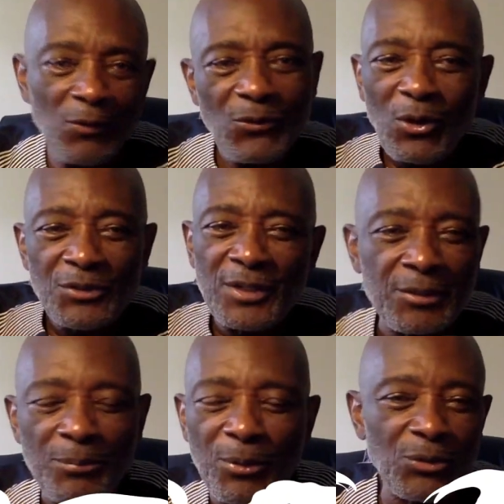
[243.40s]
And then, of
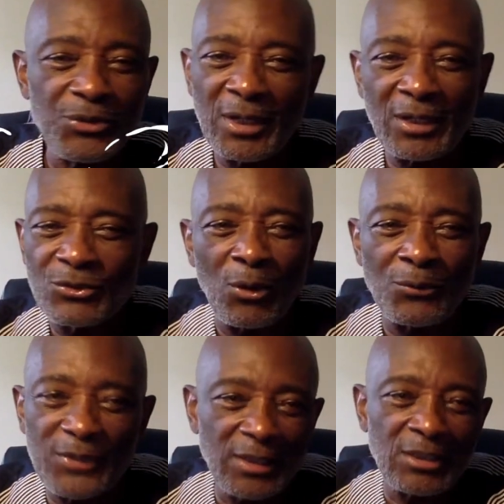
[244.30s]
course, there's a
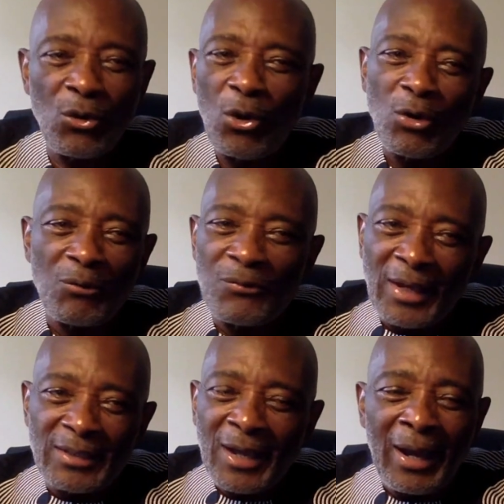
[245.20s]
process of setting all
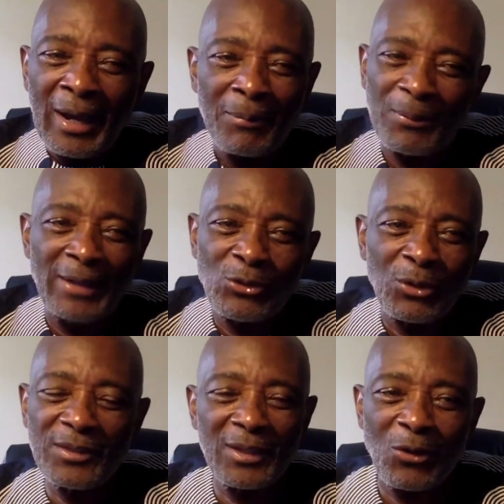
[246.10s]
of that up.
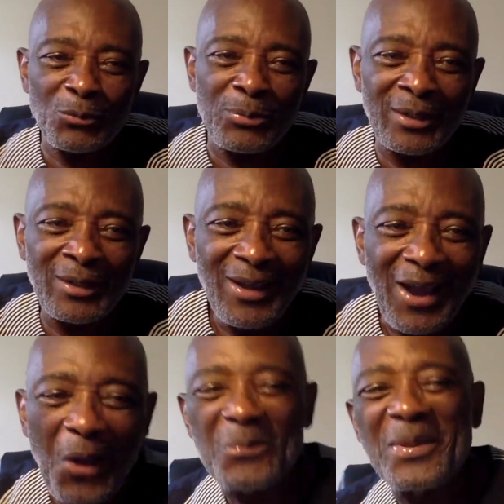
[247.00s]
I don't think I would
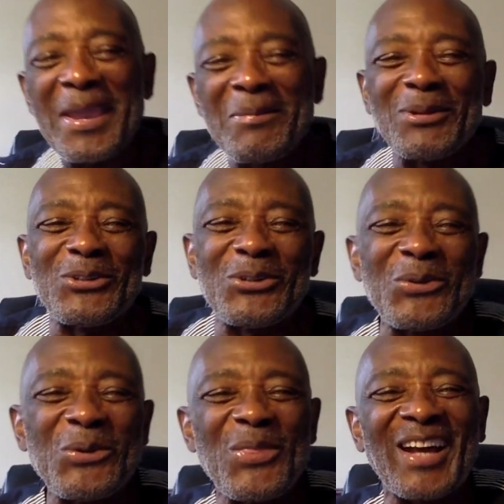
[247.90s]
be, I would be
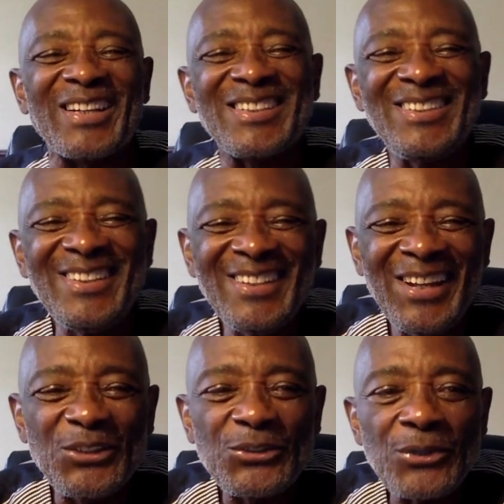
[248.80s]
able to do that.
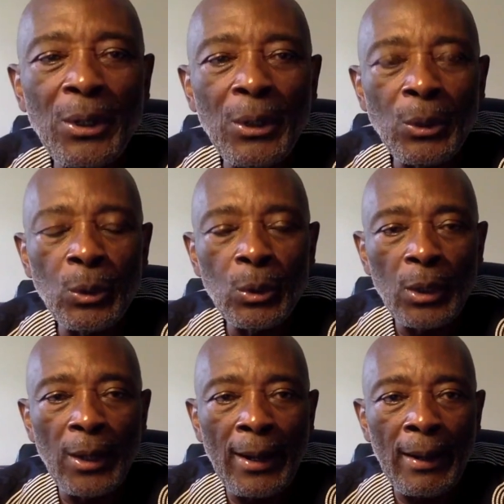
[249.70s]

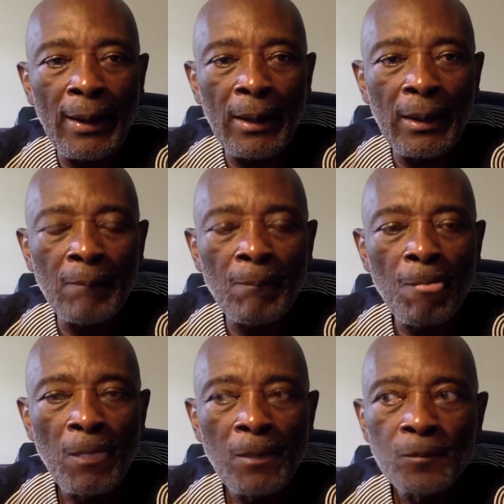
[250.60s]
So
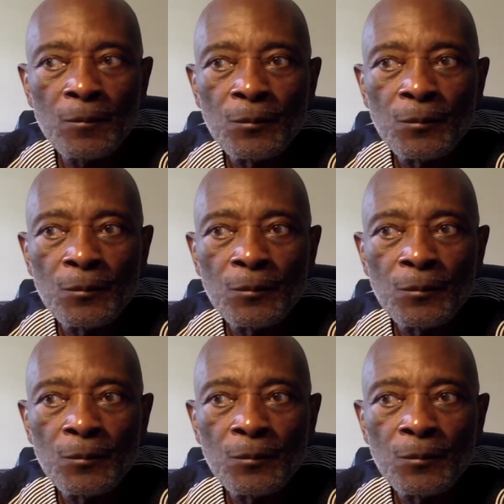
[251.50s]
um,